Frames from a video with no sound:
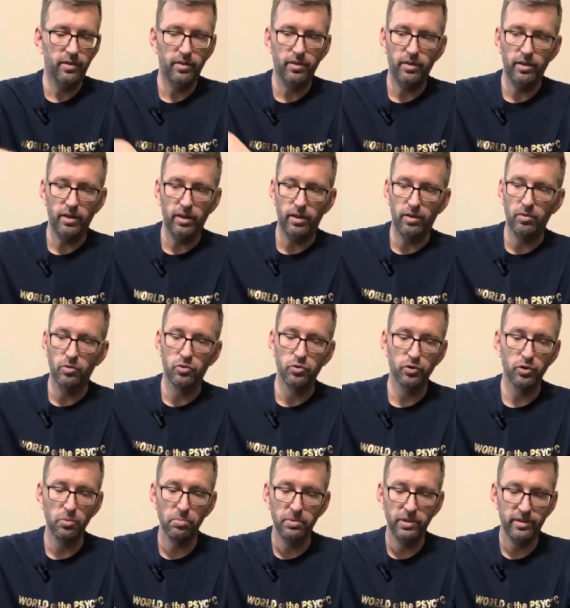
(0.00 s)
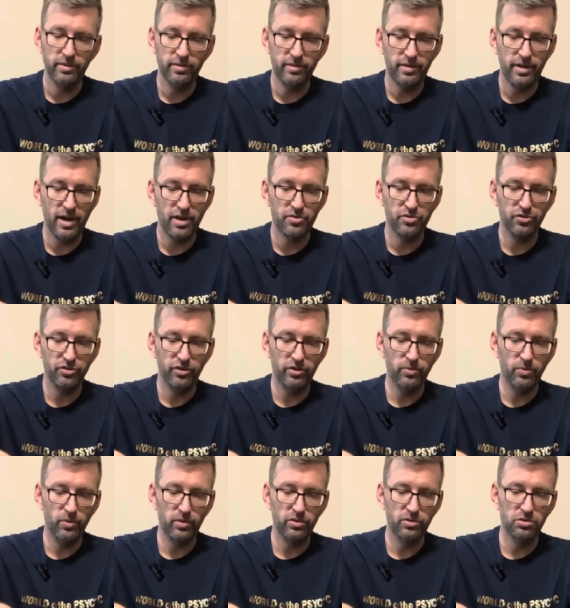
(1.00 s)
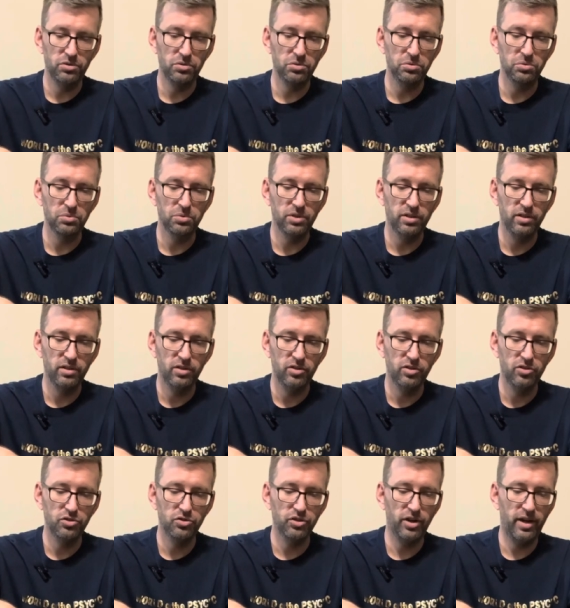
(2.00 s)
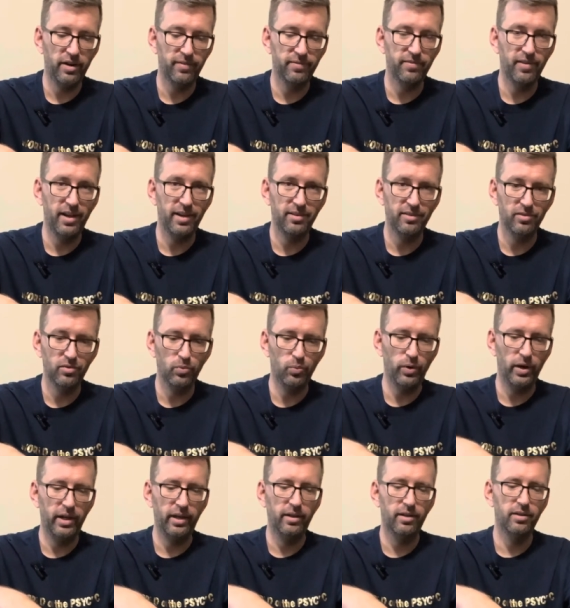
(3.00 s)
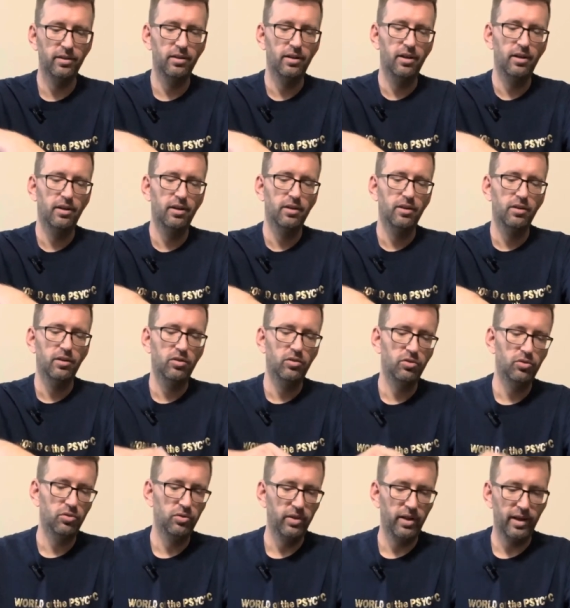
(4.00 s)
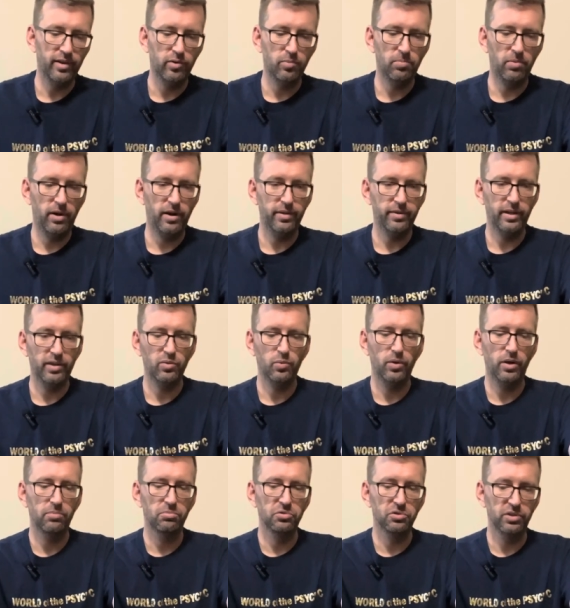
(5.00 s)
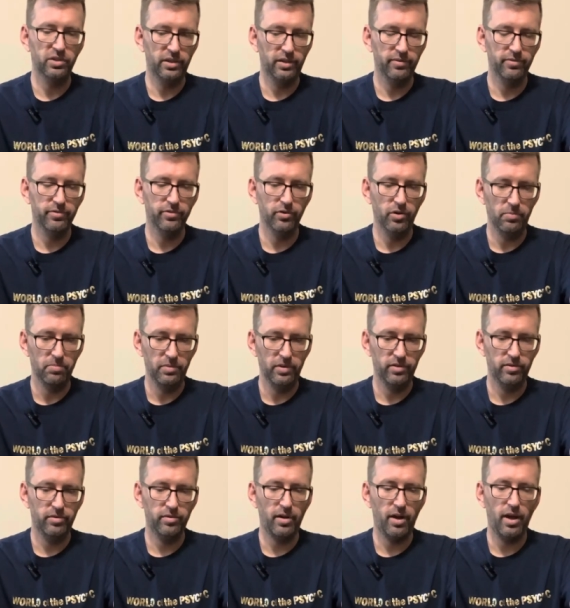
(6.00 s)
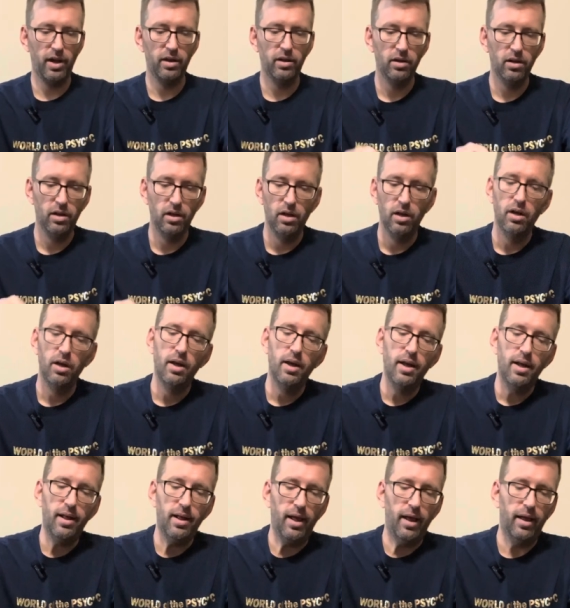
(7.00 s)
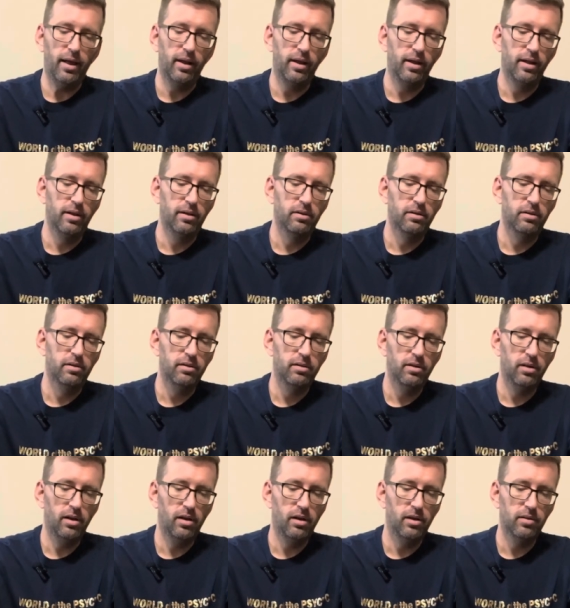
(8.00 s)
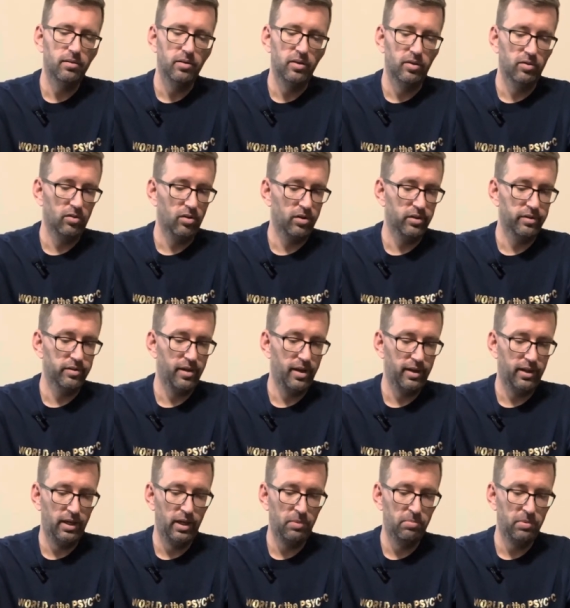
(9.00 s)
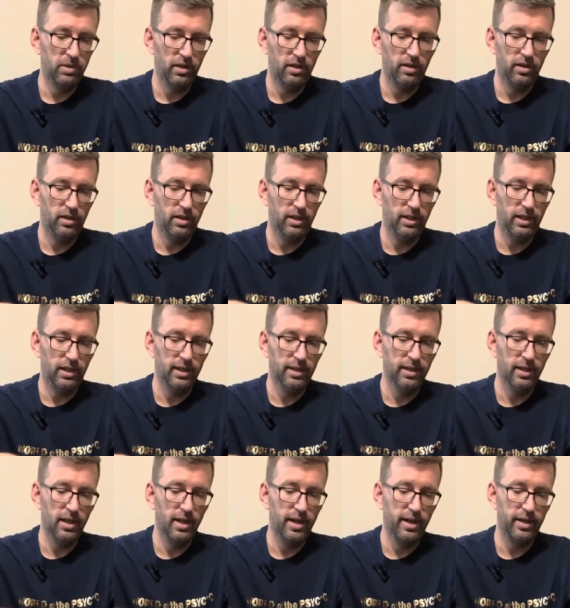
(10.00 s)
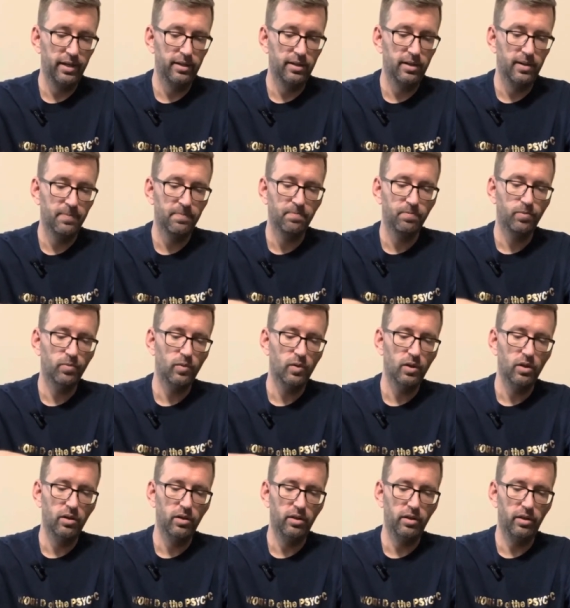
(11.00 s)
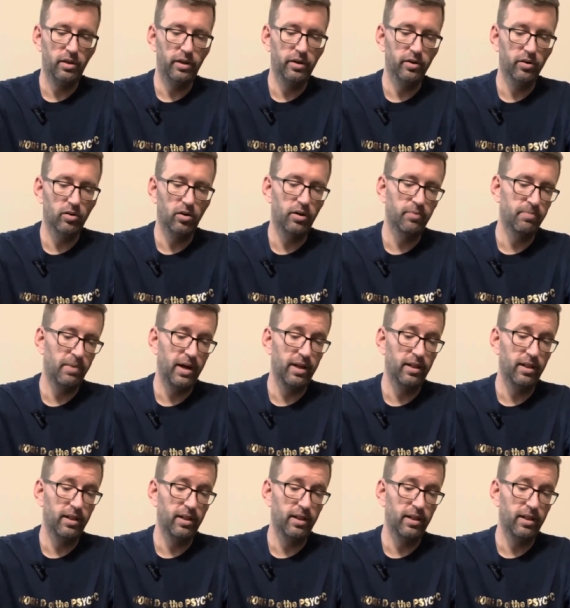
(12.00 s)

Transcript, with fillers: the drill bit's naturally going to try to find its way to that spot. That's why I'm drilling it from this side. And uh, as long as I keep it in line here on my